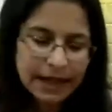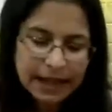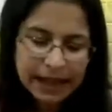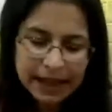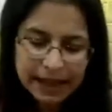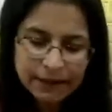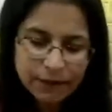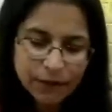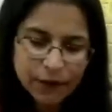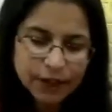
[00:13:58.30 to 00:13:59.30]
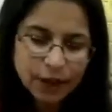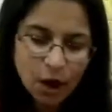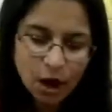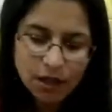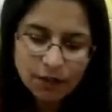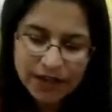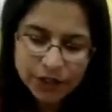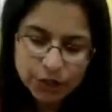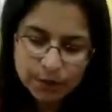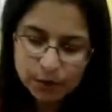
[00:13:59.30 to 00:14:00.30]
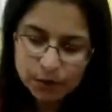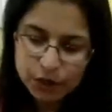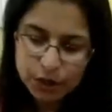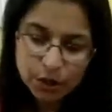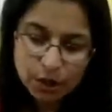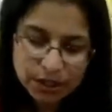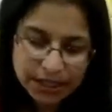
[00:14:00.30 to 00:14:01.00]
and for all the vegetables to cook